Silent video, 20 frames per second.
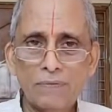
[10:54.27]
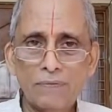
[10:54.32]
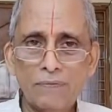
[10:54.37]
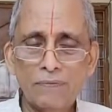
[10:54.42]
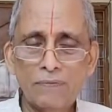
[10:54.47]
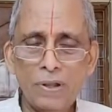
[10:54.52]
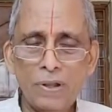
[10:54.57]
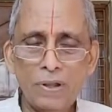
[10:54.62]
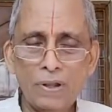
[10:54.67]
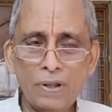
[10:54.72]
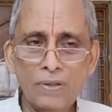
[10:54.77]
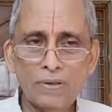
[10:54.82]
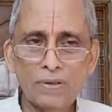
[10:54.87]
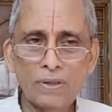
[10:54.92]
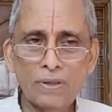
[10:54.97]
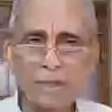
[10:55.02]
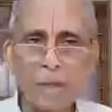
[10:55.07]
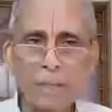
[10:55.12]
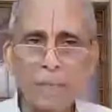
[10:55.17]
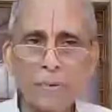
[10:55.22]
when this
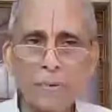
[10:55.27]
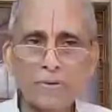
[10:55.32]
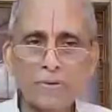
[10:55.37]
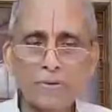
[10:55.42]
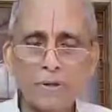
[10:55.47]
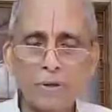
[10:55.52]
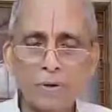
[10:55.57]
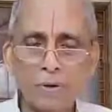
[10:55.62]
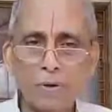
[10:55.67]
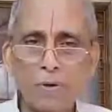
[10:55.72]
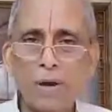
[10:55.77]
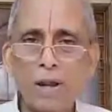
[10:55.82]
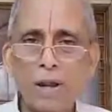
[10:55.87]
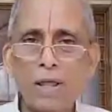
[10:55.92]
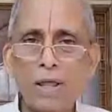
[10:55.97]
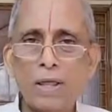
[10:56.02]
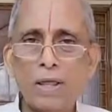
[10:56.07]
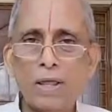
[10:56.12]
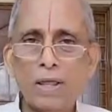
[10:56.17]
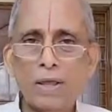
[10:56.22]
happens the whole
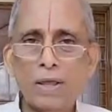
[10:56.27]
day.